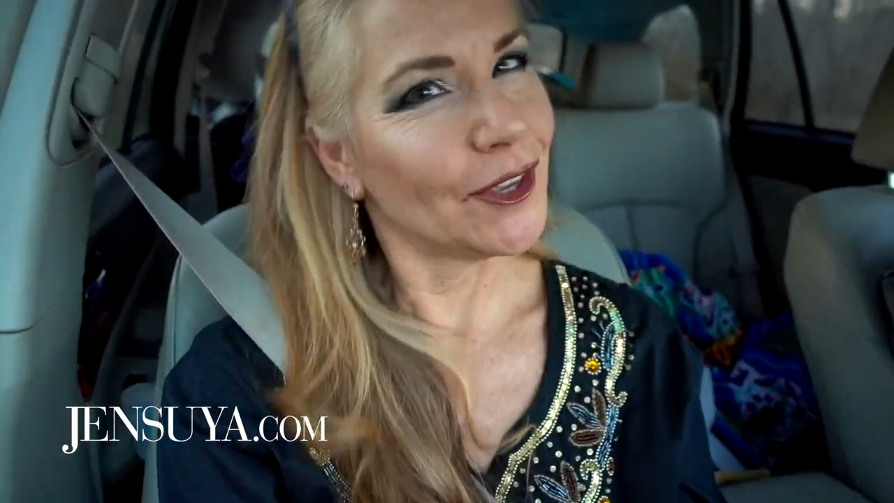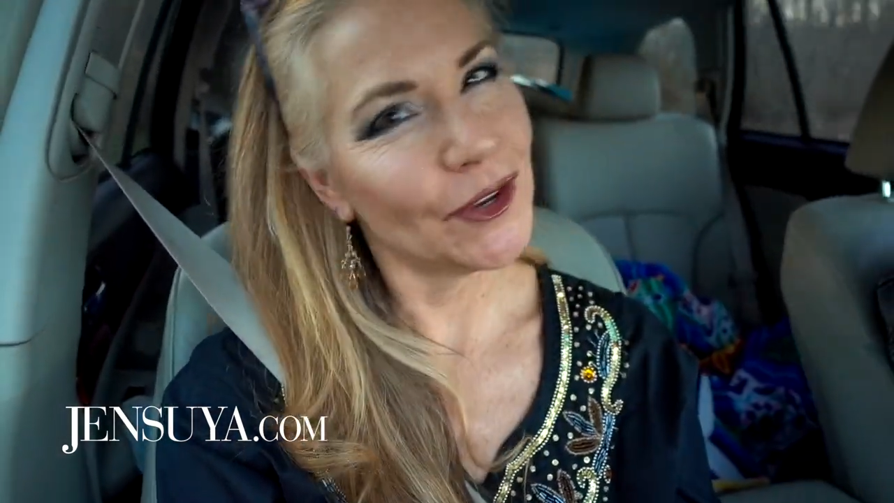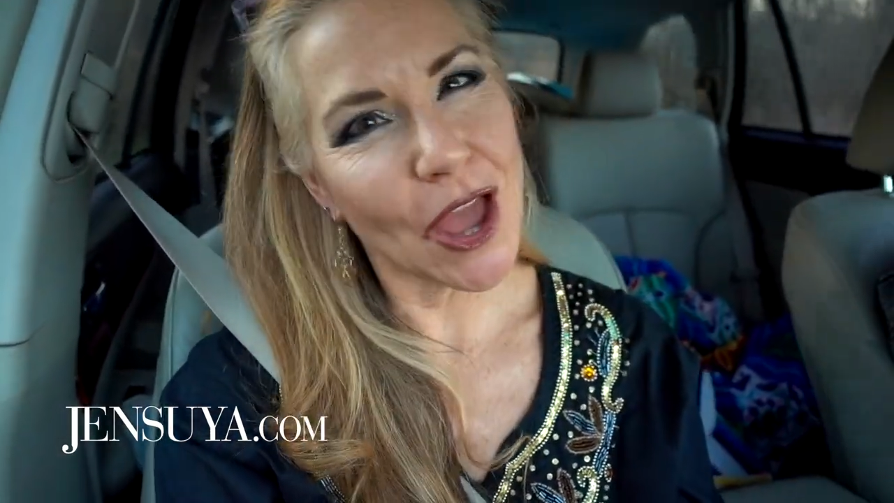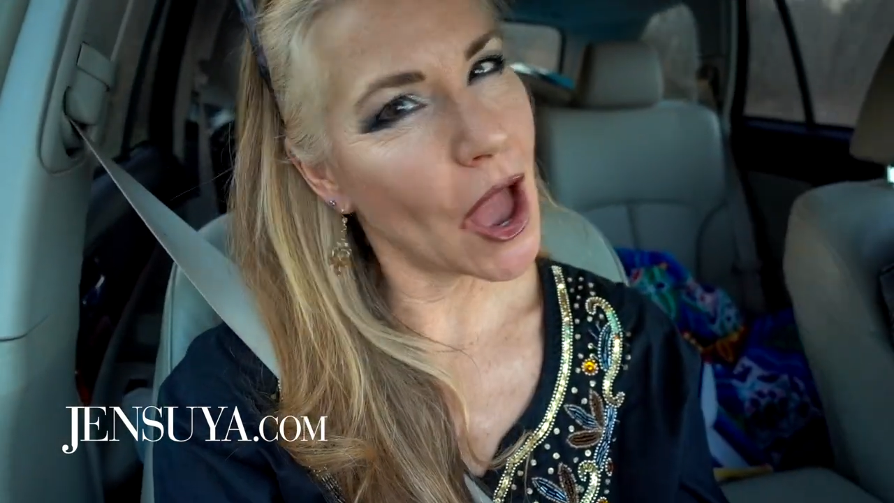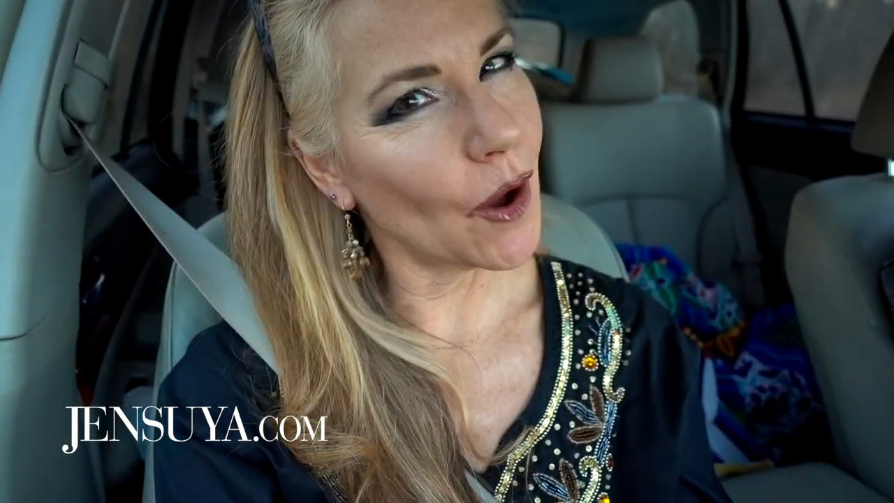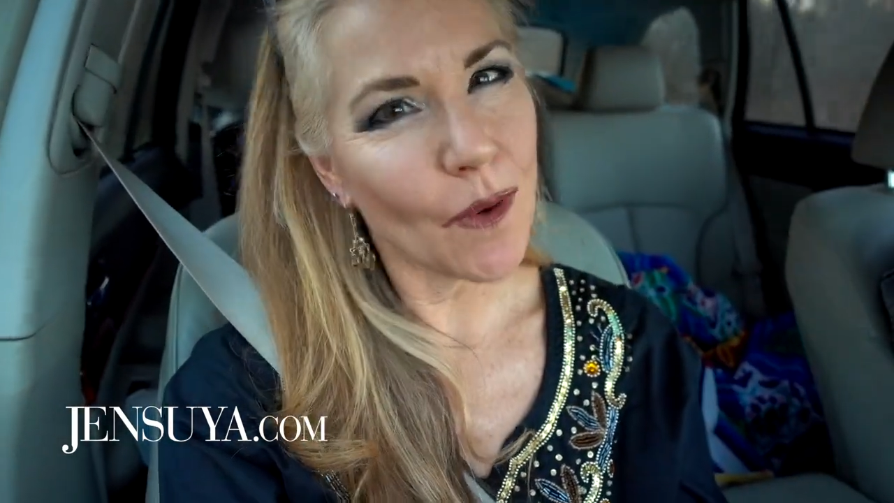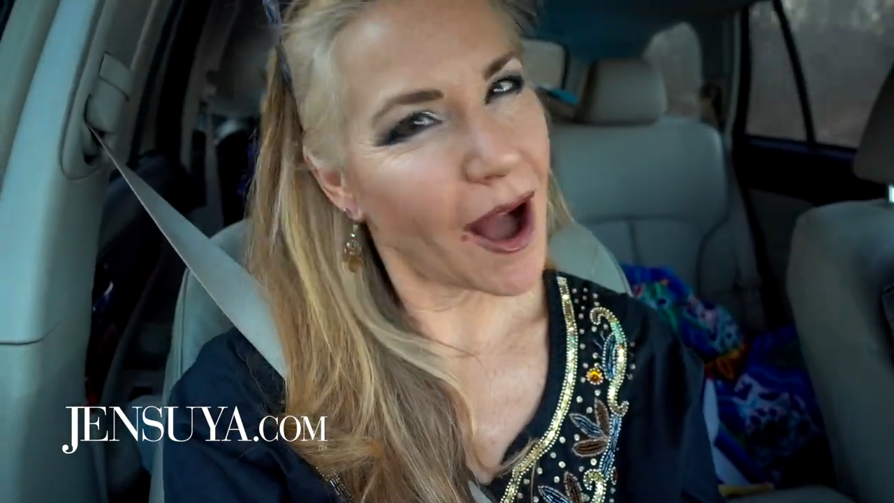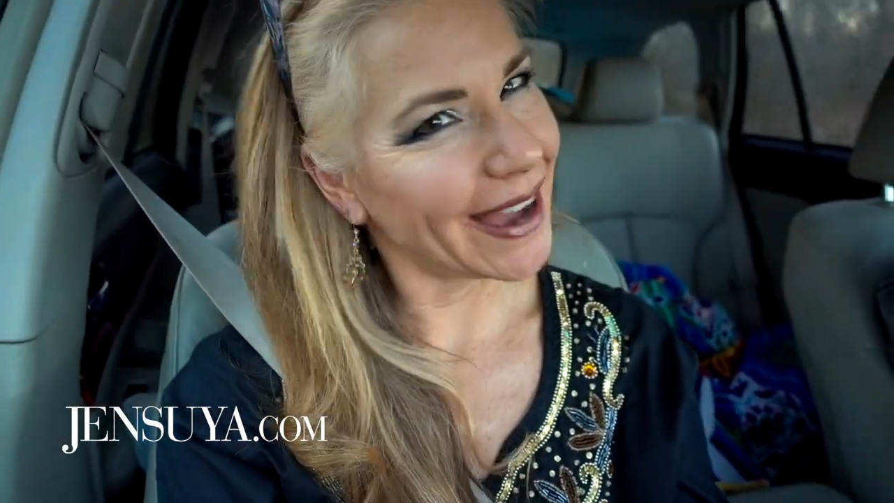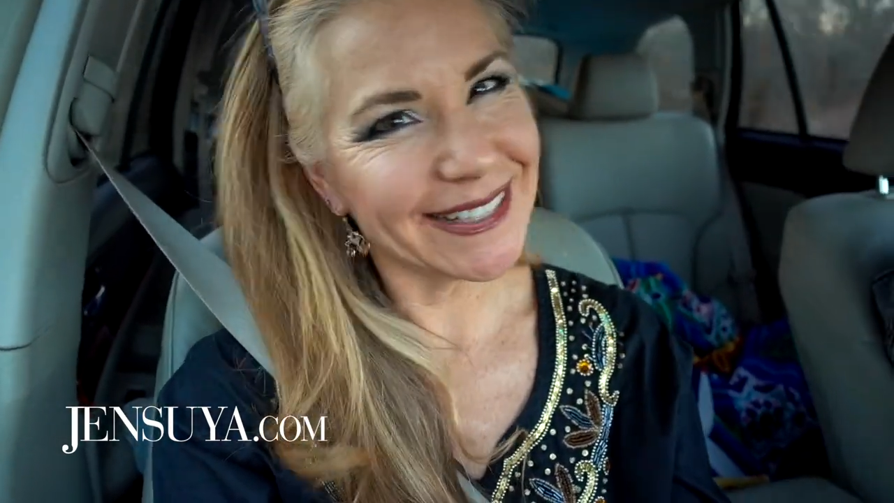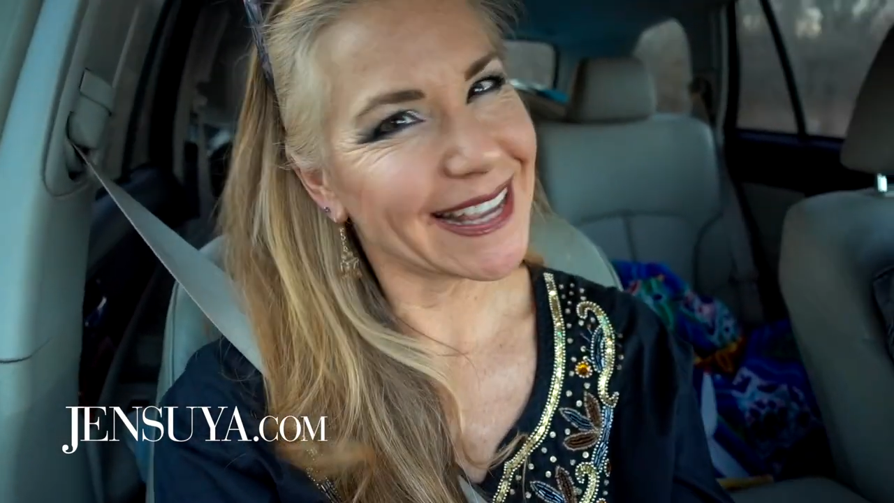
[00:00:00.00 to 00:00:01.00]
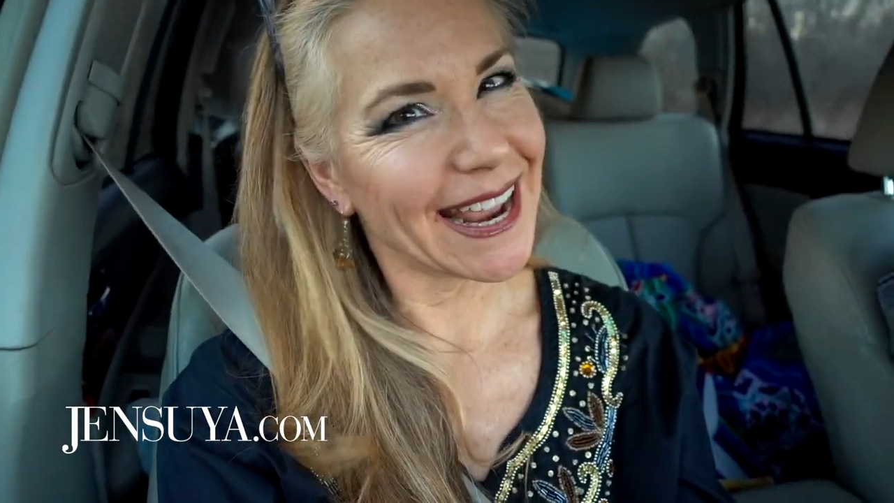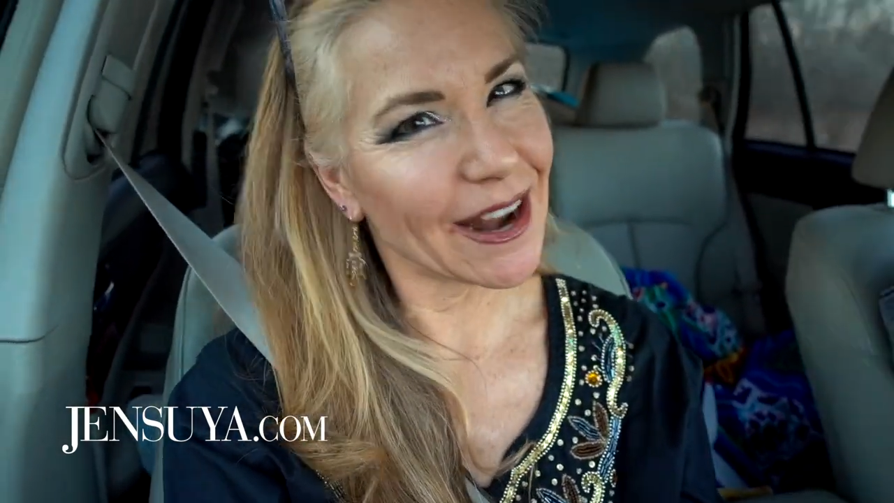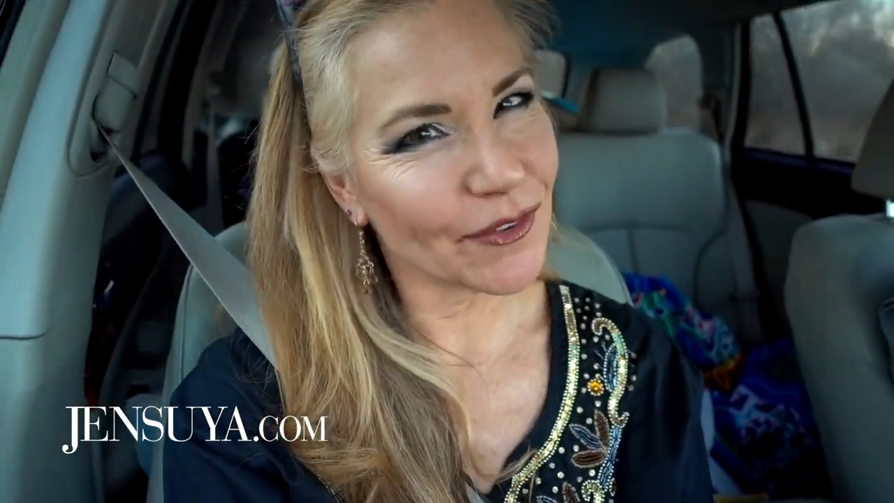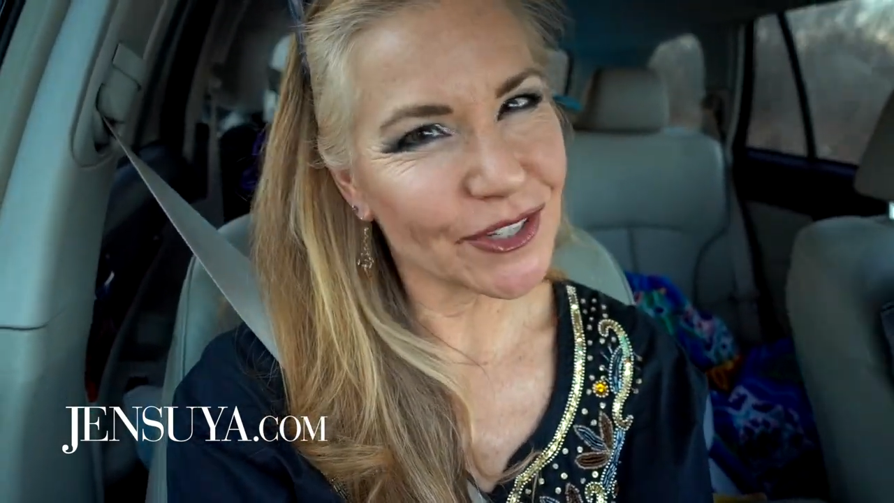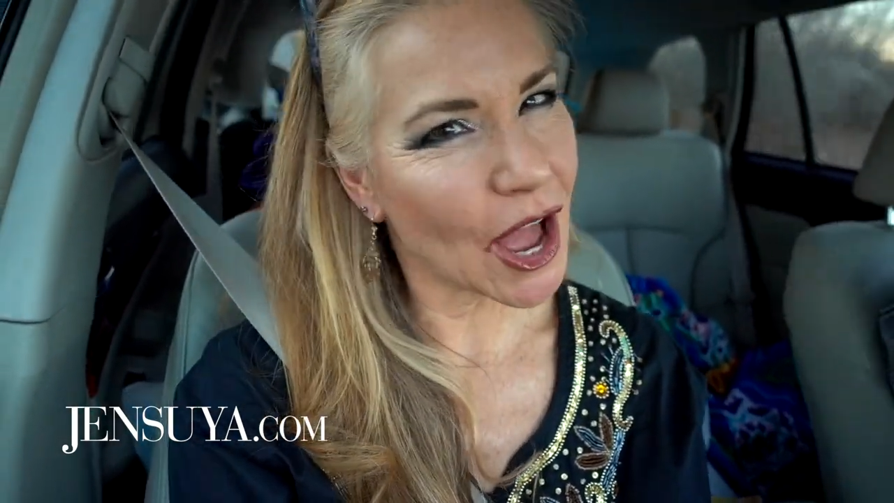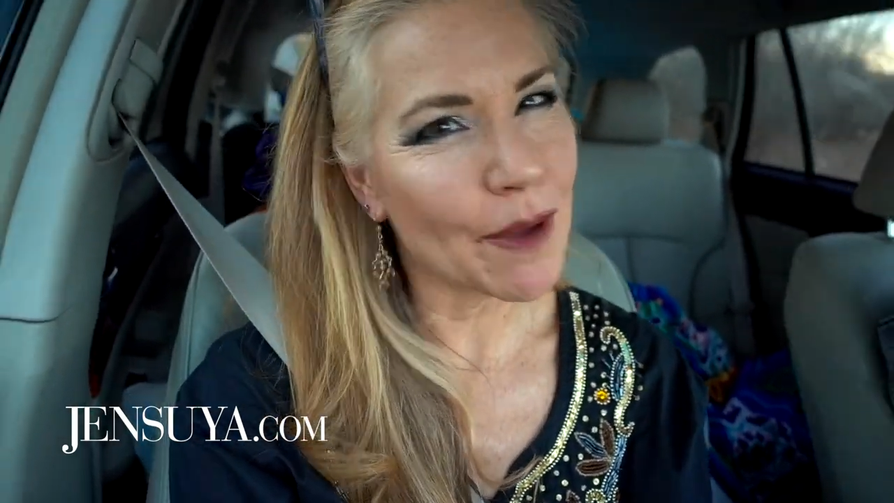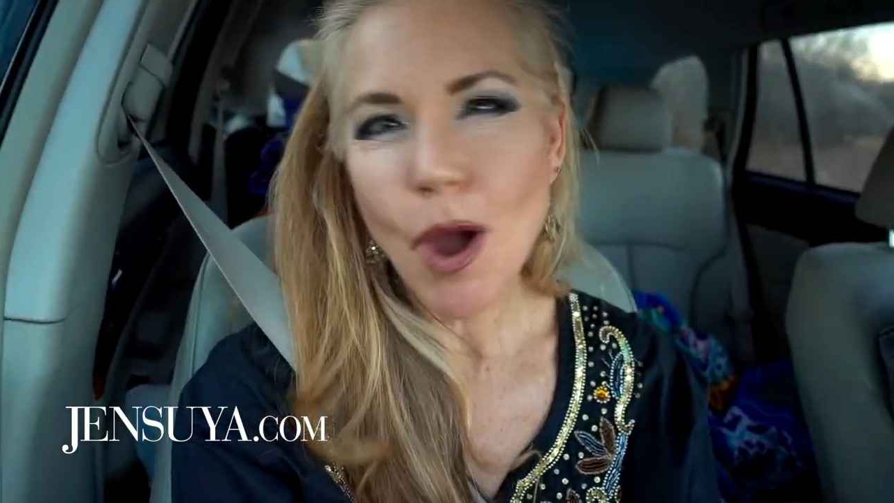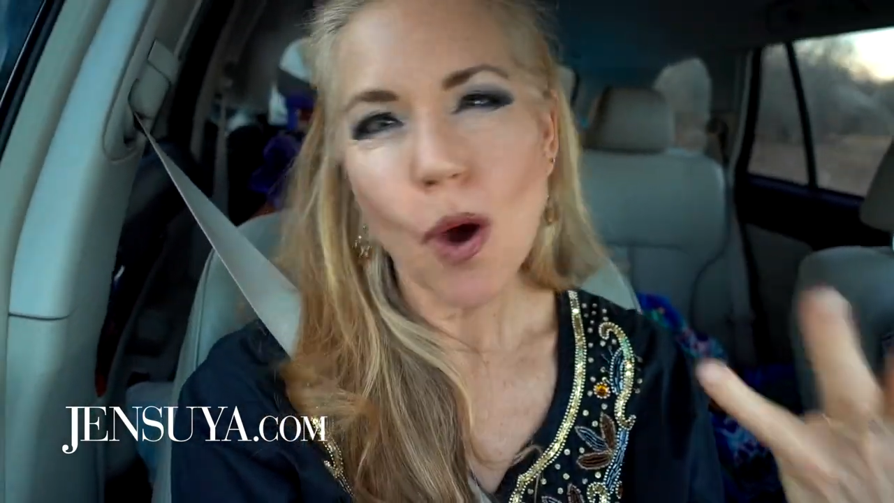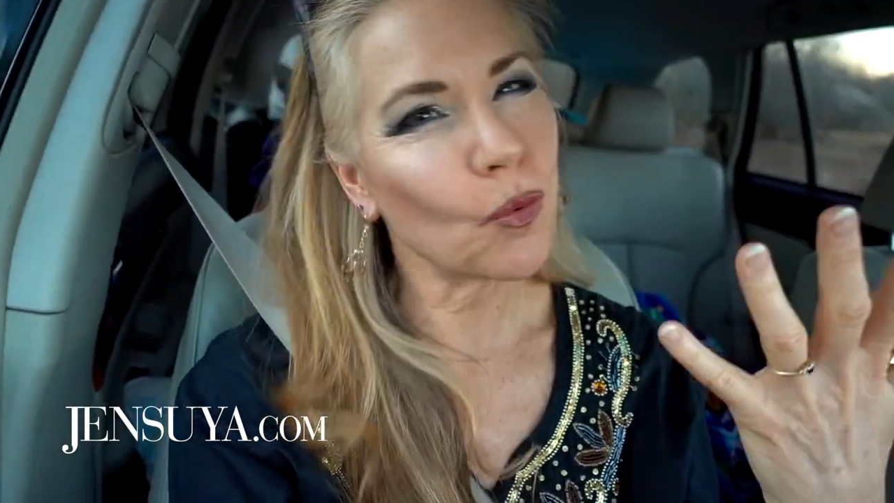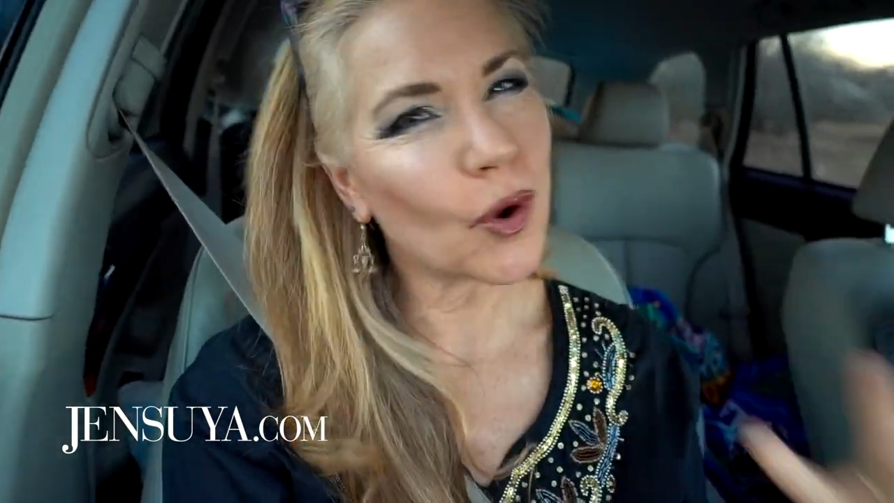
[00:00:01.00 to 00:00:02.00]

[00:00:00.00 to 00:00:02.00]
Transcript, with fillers: you know, I say it every time,